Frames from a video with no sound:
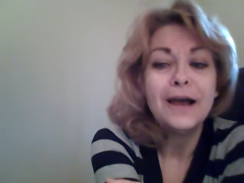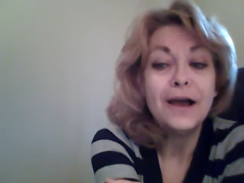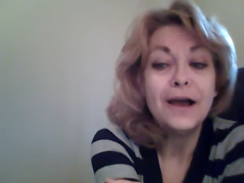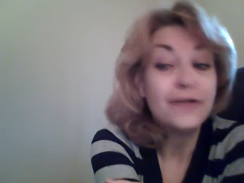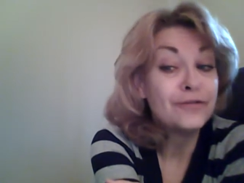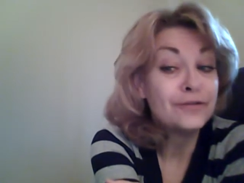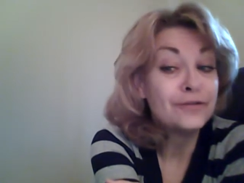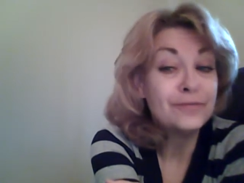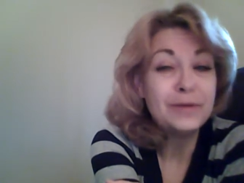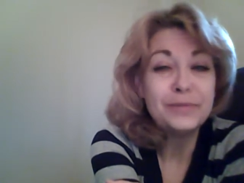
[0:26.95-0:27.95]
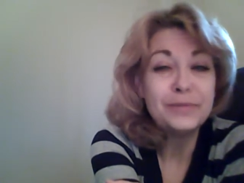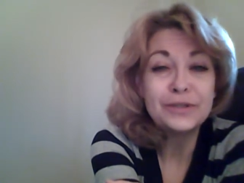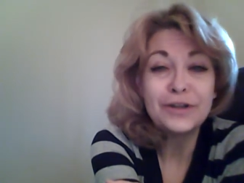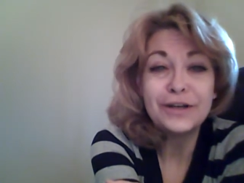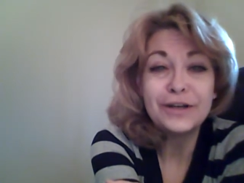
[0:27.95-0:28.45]
I've heard people
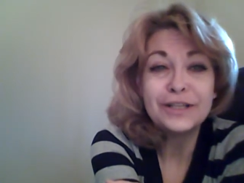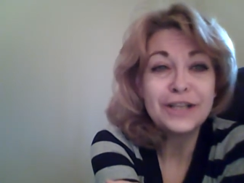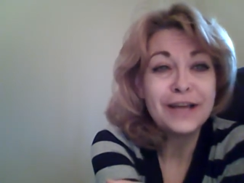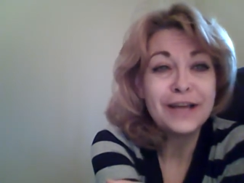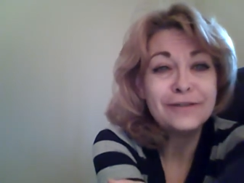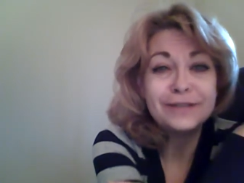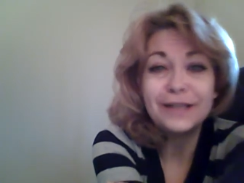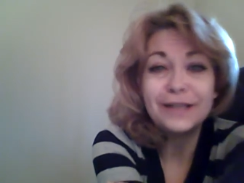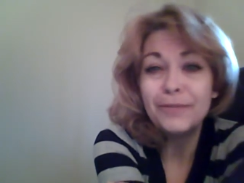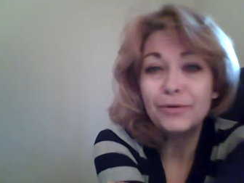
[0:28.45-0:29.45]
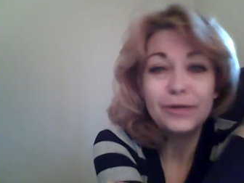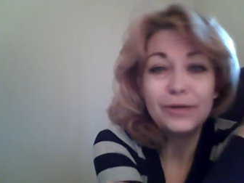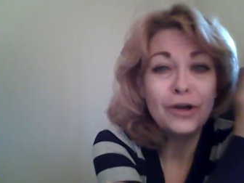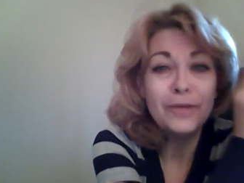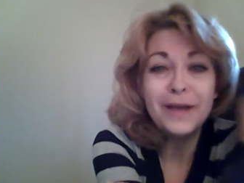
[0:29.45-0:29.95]
starting channels and
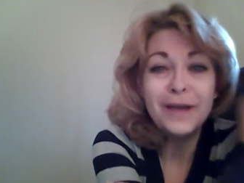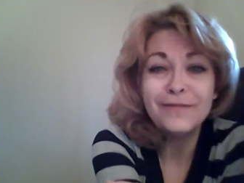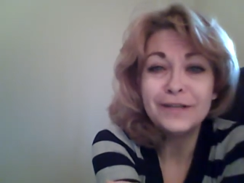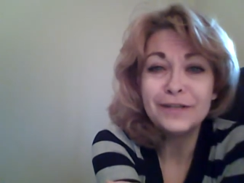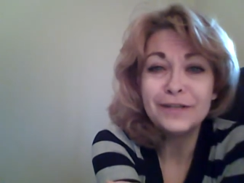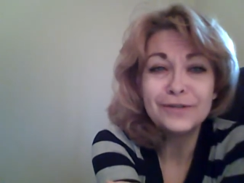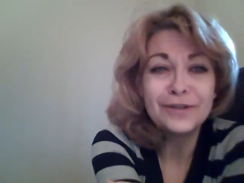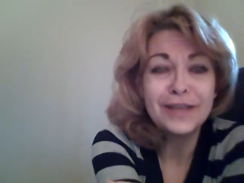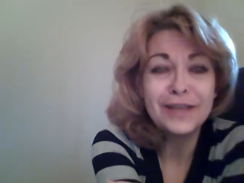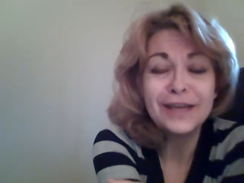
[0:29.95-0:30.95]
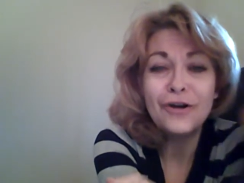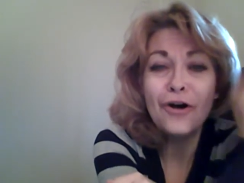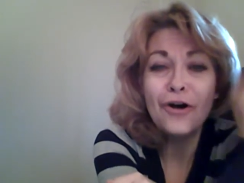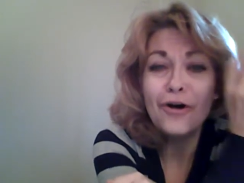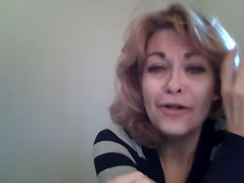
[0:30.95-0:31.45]
uploading all my videos so they can
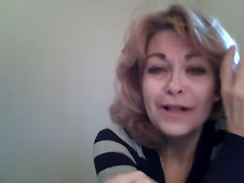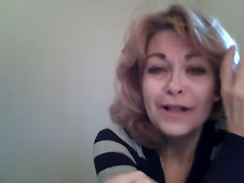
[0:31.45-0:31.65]
all